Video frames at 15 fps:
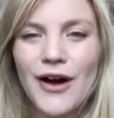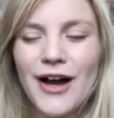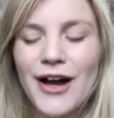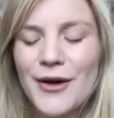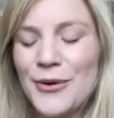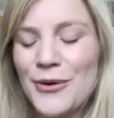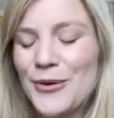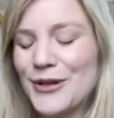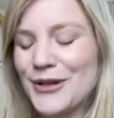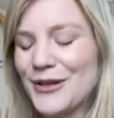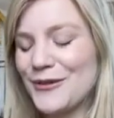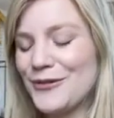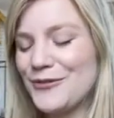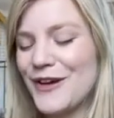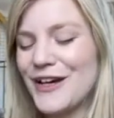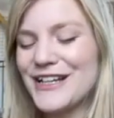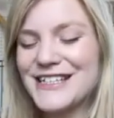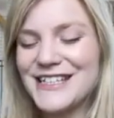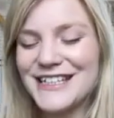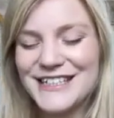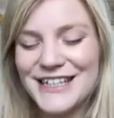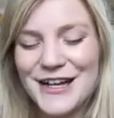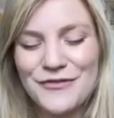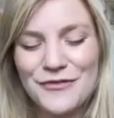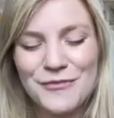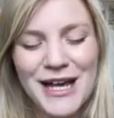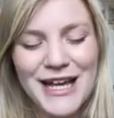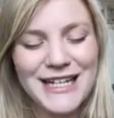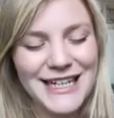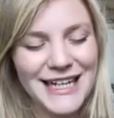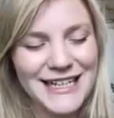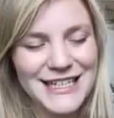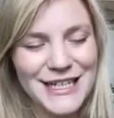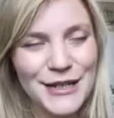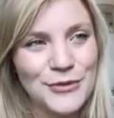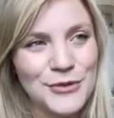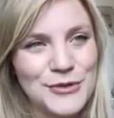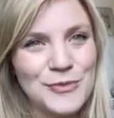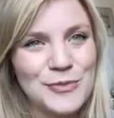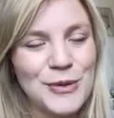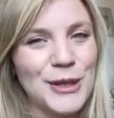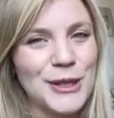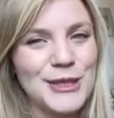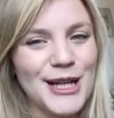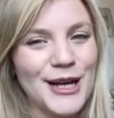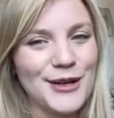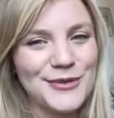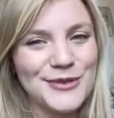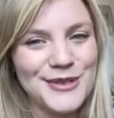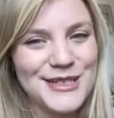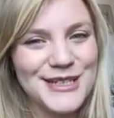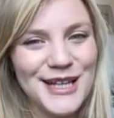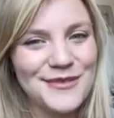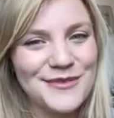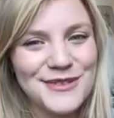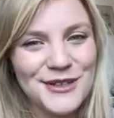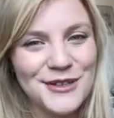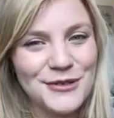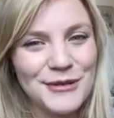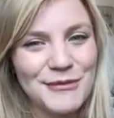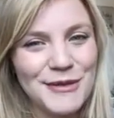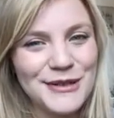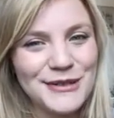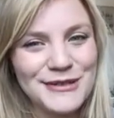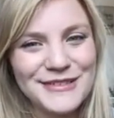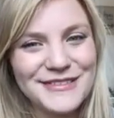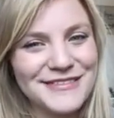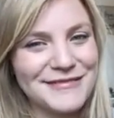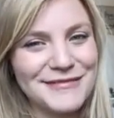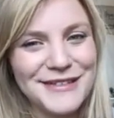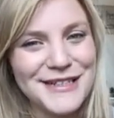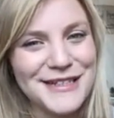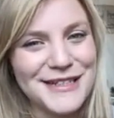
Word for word: I, one of the first things I ever made actually was bird health and safety equipment, which